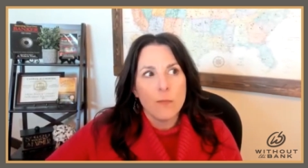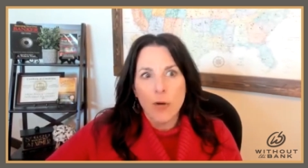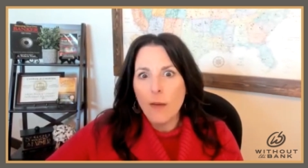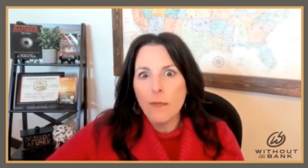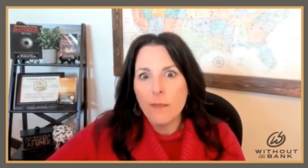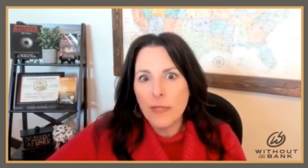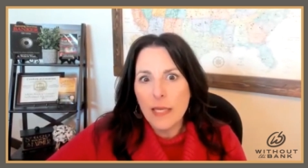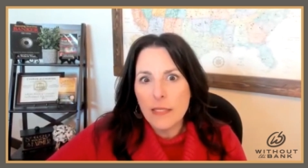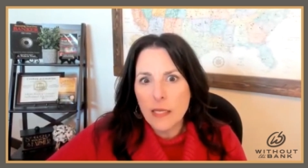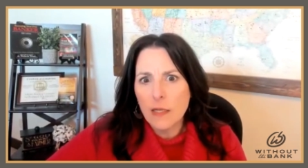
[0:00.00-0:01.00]
Probably
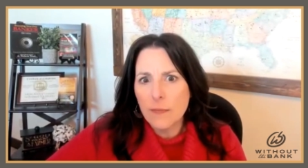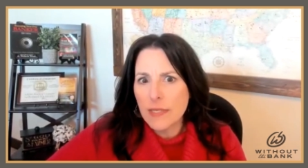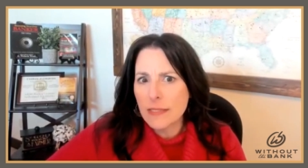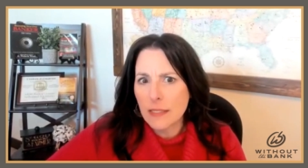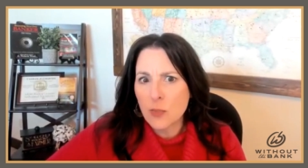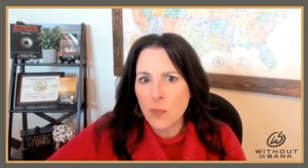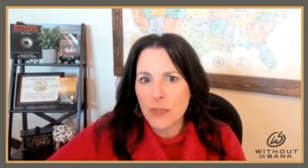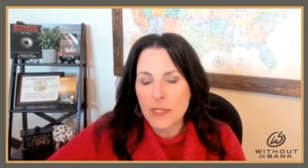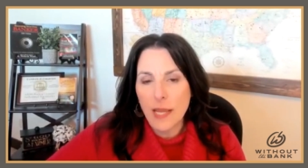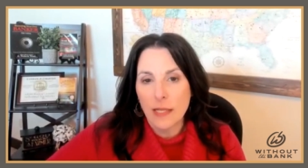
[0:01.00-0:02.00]
it's going to be
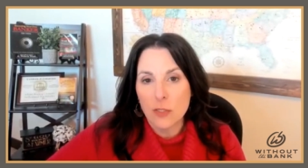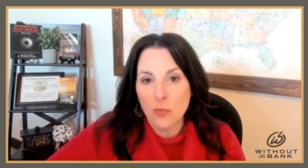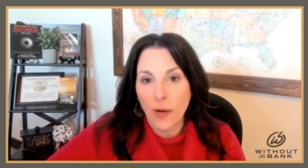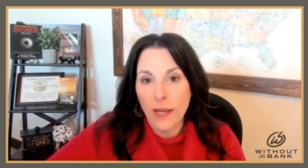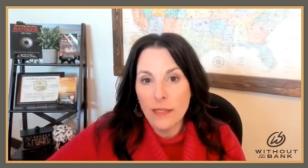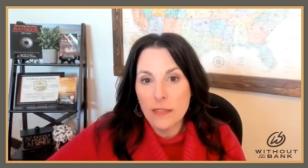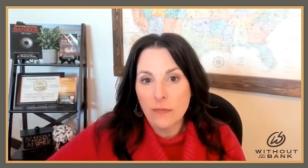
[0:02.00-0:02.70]
6%, right?